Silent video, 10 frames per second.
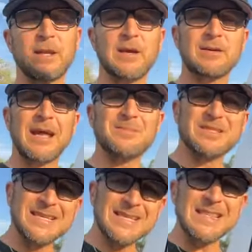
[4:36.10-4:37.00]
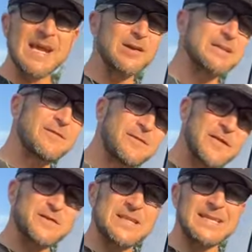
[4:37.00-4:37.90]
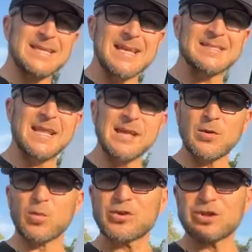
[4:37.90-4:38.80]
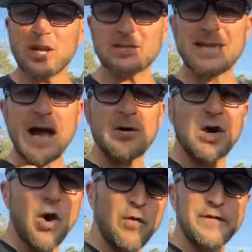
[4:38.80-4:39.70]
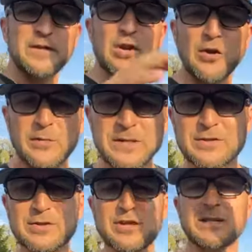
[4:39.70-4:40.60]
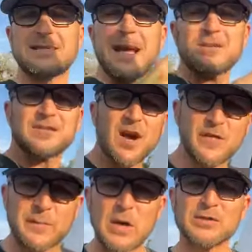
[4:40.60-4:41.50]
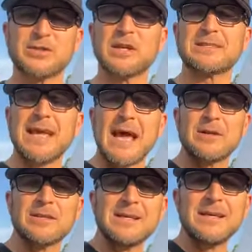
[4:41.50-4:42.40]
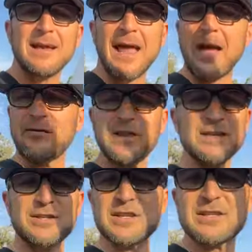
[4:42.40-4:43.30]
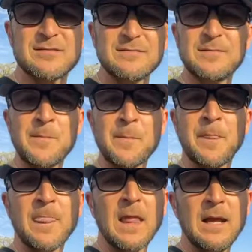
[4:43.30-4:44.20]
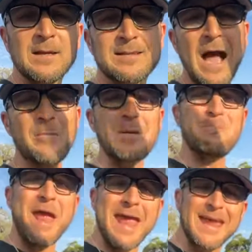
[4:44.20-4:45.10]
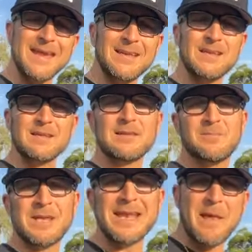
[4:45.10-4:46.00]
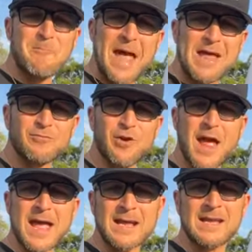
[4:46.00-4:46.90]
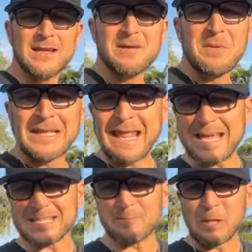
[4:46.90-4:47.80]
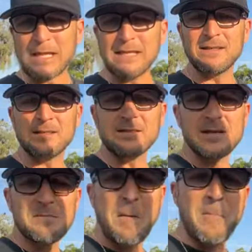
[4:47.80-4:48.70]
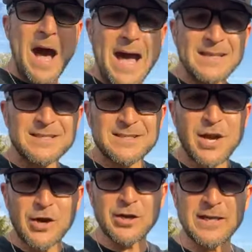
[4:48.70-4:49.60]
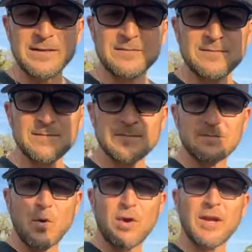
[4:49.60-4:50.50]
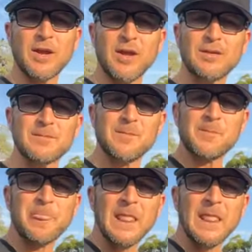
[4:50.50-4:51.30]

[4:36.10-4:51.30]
You know, and I'm sitting there, and then 15 days later, we're shut down, COVID tournaments are shut down, softball shut down, everything's just, now I'm in pain, been in a bad wreck, my leg's bleeding, my mind's turning. Morning, Kurt.